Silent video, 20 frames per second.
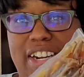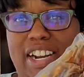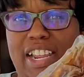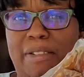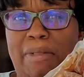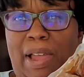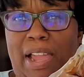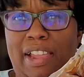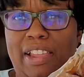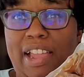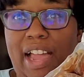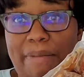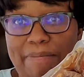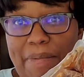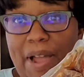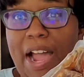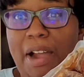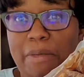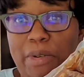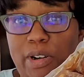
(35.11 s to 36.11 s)
they're like,
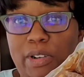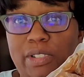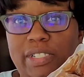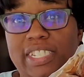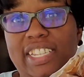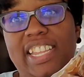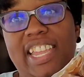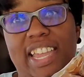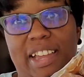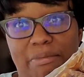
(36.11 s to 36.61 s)
pot roast? Yeah,